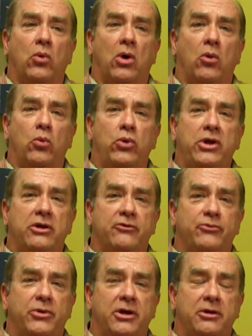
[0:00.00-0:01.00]
Uh, we
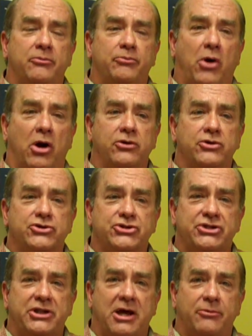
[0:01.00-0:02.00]
have been
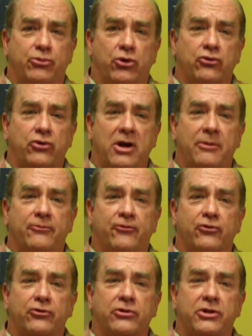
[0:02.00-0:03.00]
partners in that program
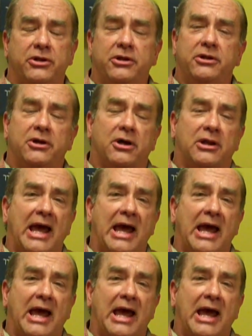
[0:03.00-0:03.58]
for the uh,